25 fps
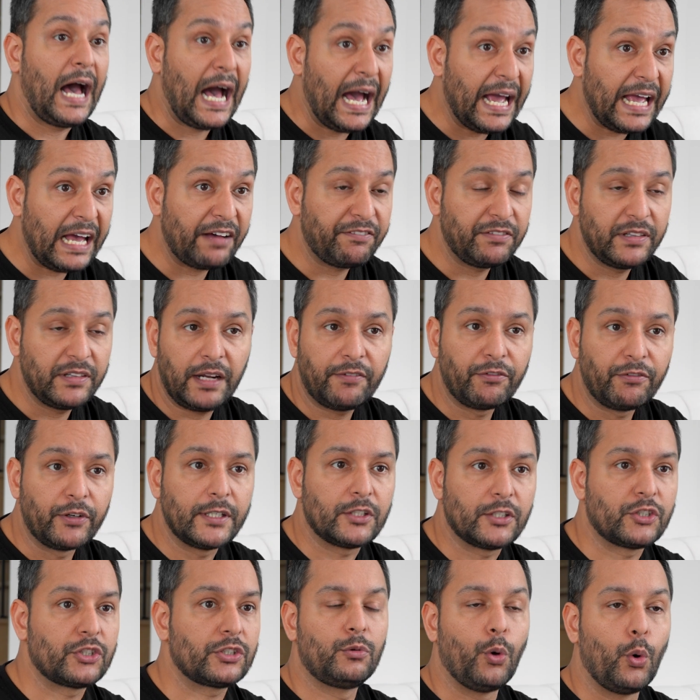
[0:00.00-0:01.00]
I have
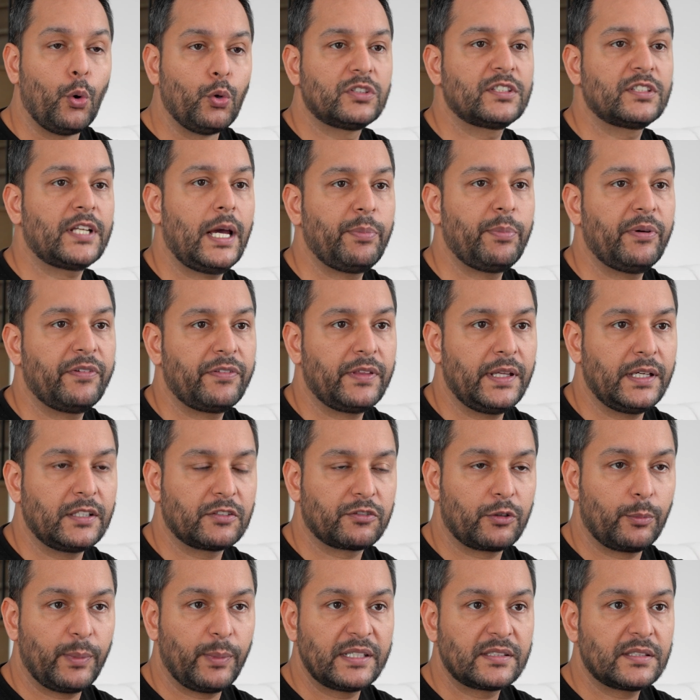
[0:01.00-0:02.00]
leveraged those type of things
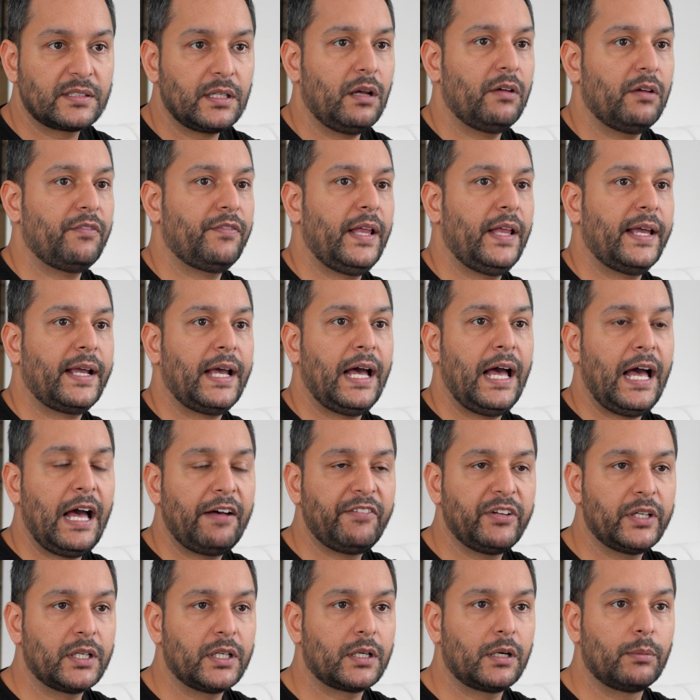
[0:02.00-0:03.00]
for myself. Like, I
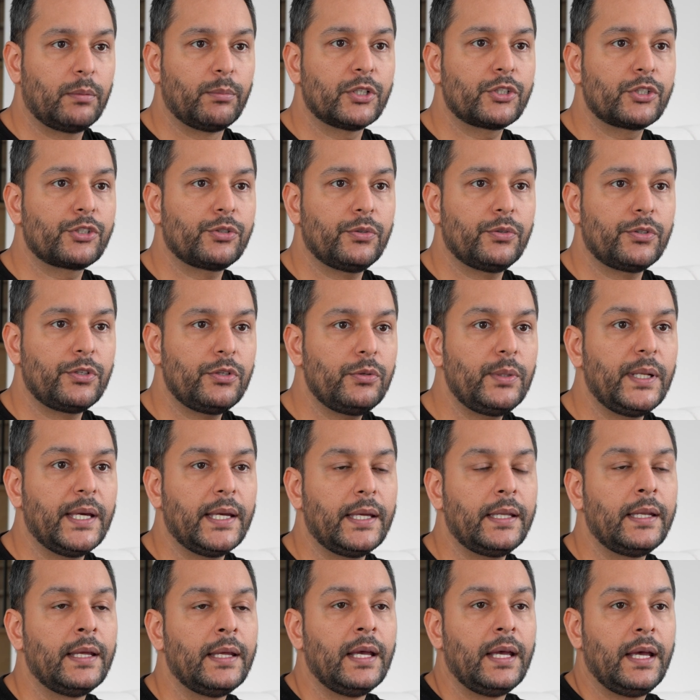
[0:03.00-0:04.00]
have a commercial
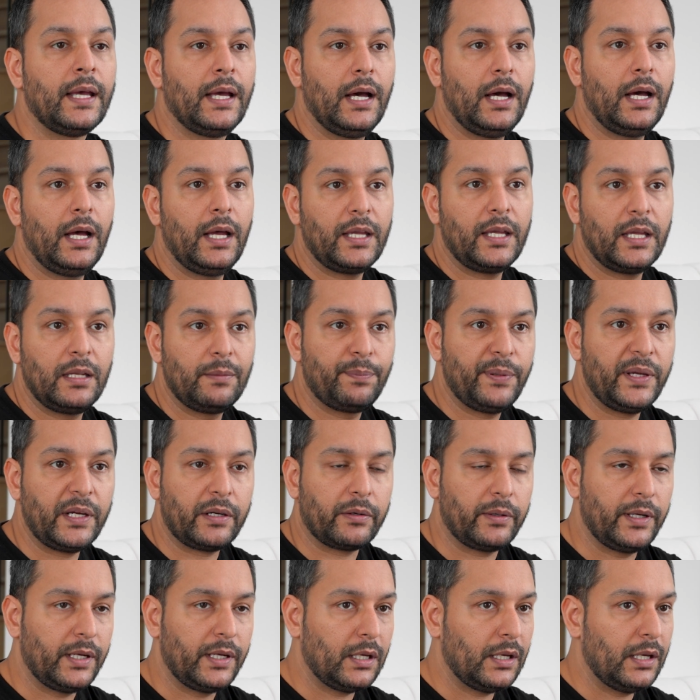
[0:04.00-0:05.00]
unit in
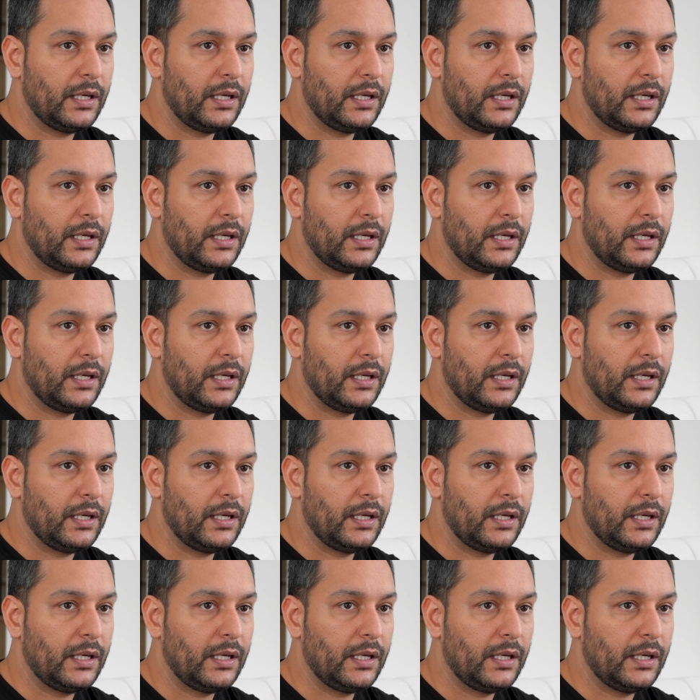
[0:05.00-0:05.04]
Pickering,